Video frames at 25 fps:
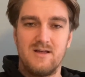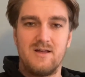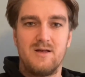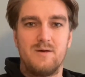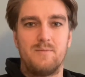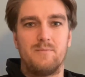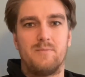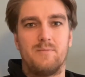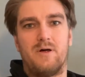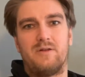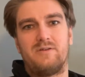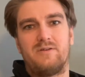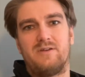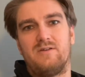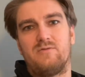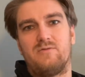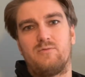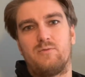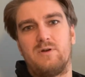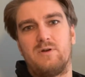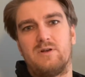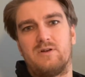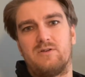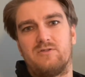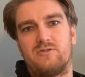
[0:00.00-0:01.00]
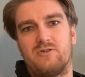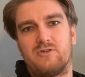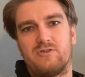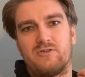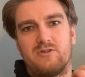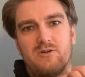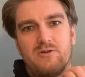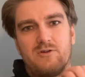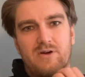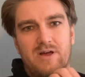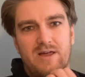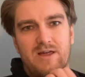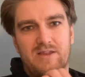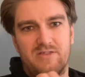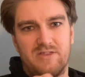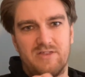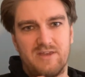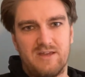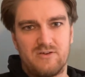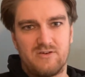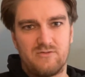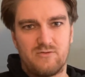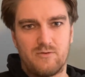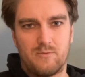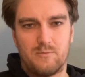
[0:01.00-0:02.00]
But if we just look at
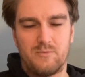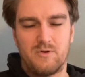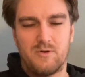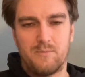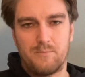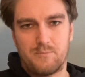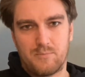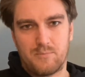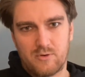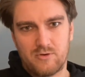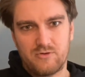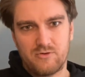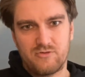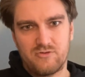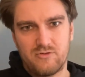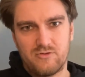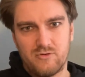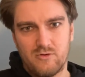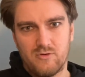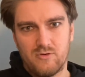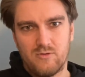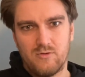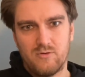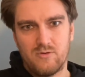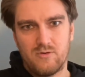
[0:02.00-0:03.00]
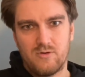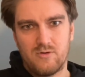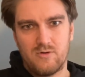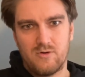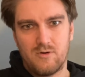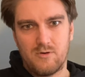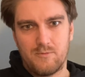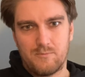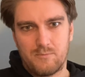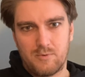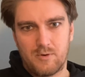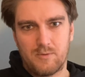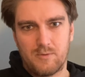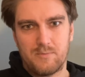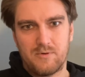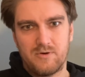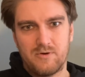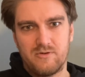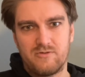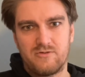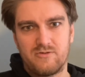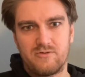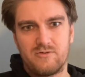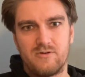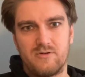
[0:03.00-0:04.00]
things from the personal
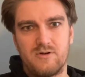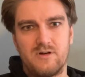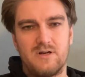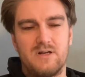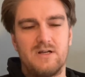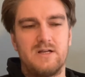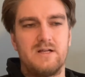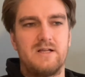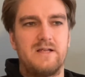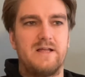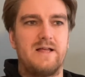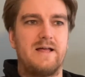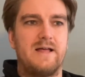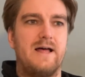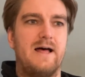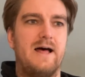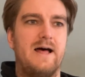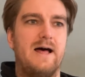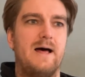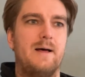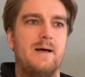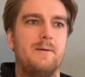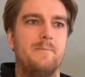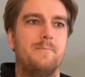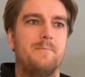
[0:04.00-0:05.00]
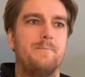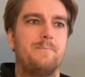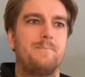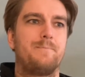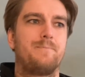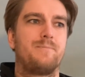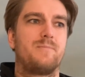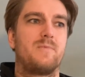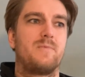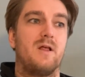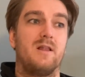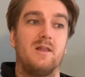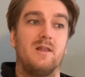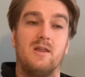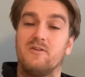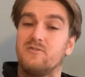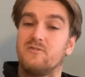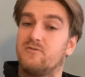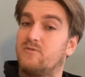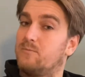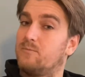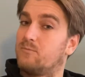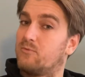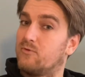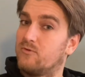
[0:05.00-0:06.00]
purpose, a lot of
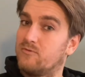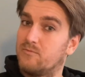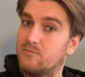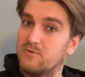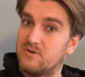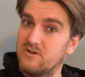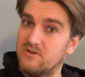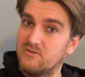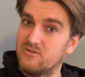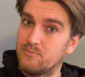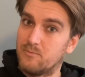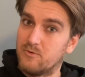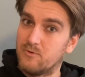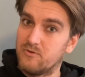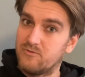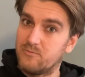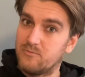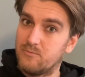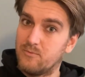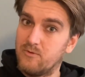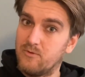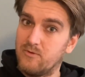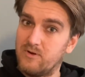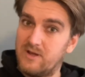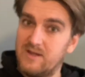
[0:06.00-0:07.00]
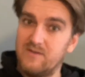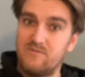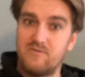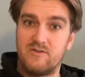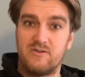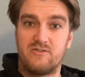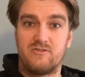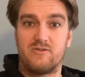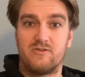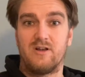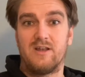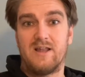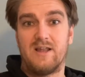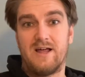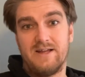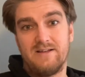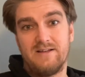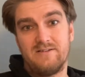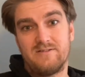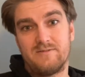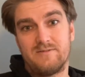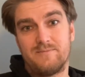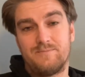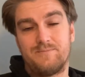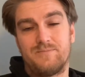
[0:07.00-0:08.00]
improvement is possible if it's aligned
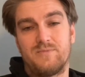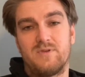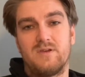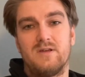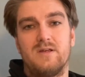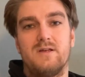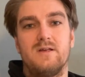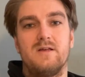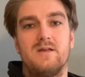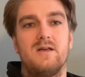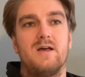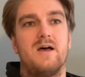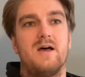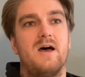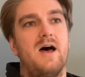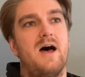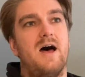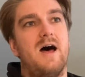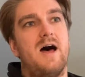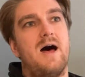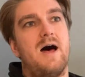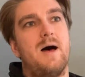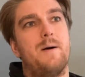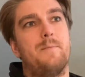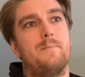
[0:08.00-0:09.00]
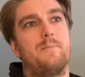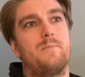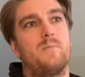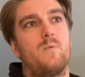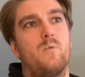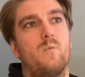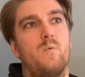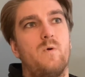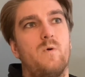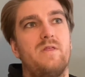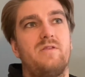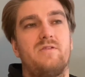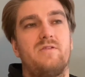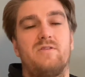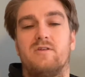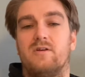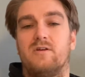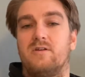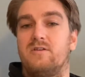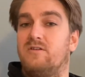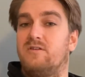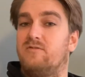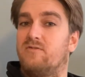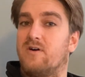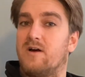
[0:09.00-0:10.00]
with the
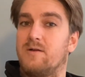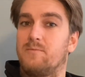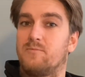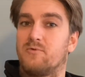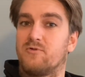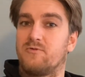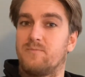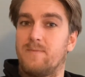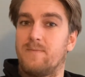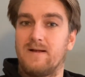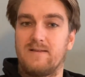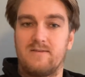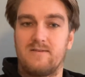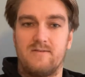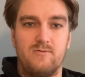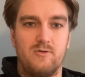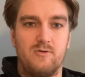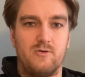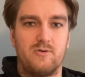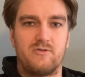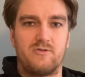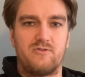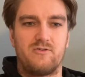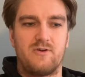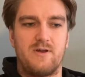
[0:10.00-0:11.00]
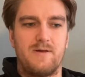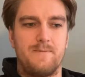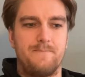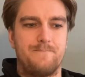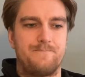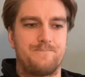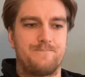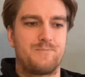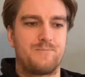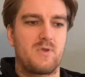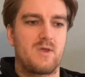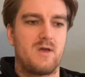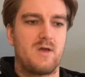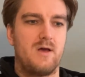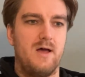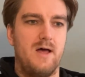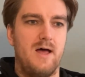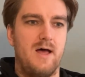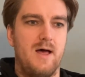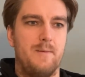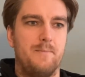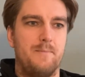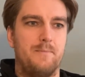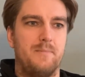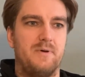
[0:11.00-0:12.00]
divine perspective, you could say.
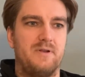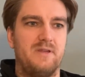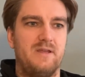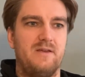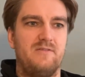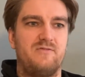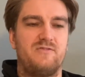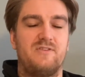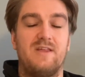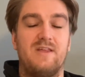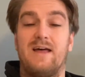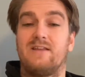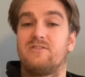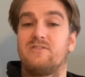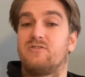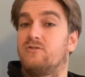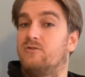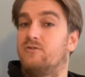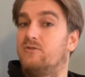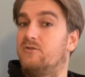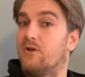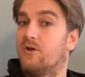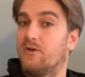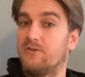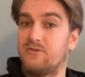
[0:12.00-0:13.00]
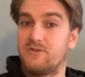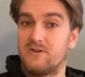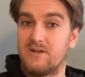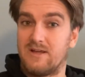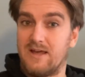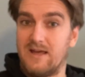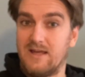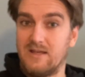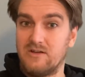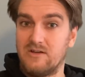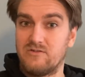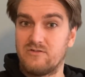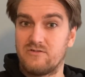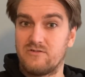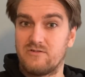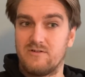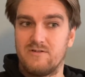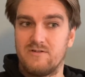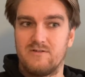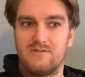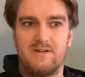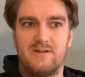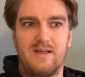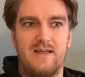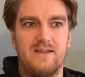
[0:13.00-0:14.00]
But if that's not the case,
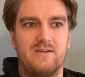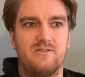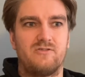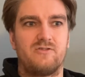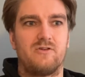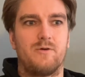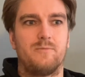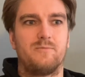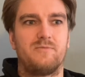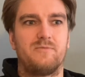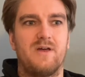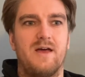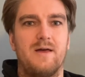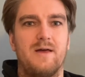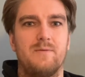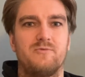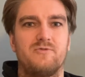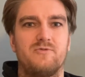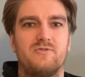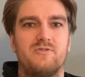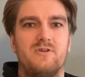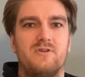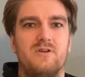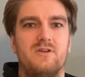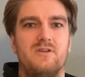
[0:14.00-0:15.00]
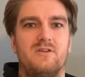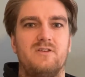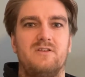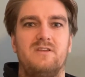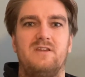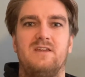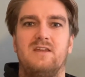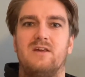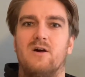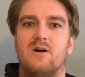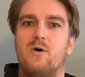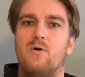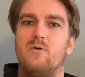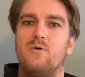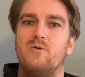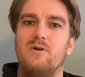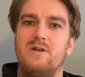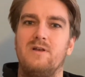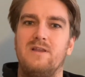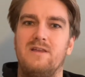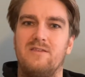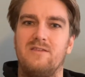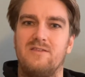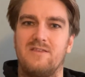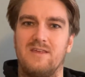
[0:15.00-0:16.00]
then sometimes the
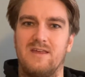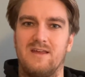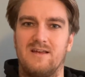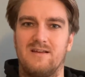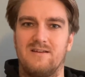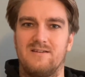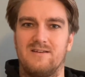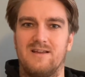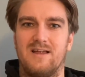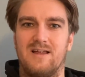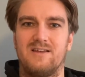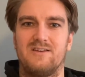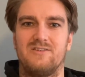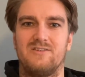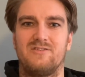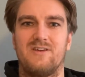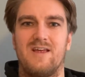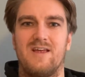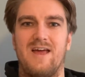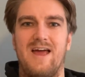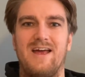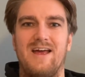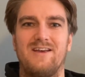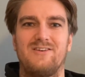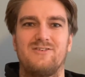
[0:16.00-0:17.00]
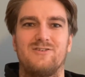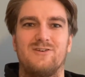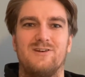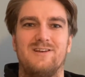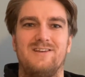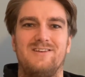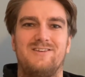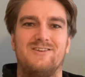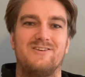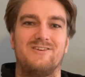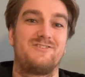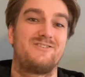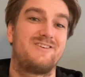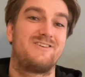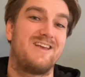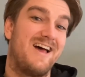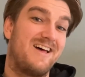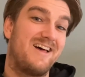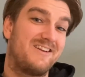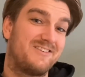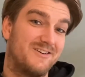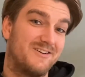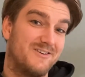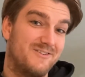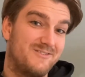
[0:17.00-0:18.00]
only thing that is actually the
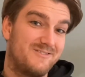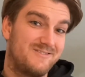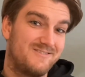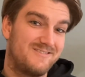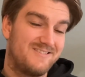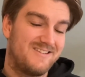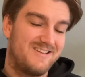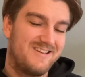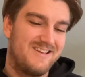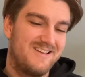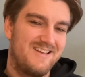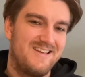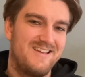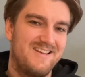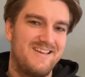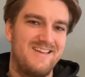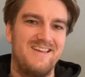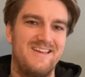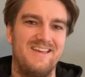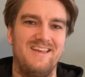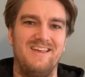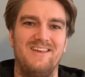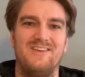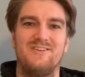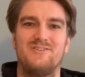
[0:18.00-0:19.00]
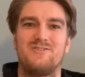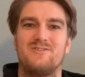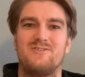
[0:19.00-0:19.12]
shadow is